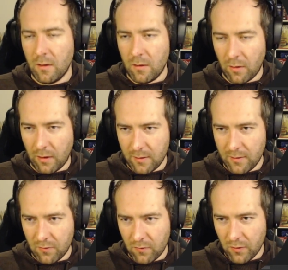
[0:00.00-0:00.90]
Our last
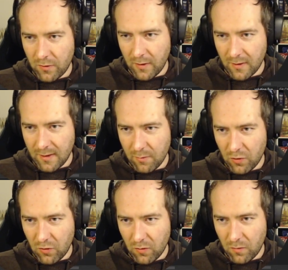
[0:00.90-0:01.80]
instruction in the example
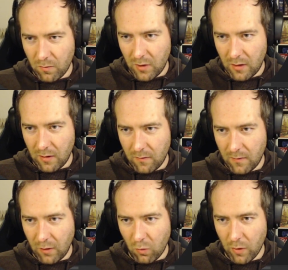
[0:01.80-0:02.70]
should be
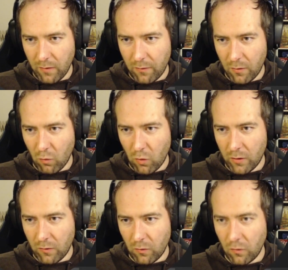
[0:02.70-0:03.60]
take 1 from
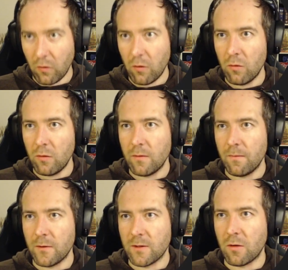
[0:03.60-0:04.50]
1 to 2.
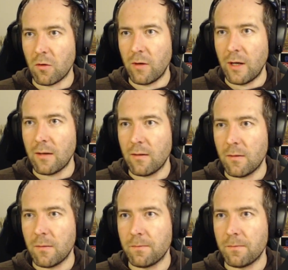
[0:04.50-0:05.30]
Is that correct?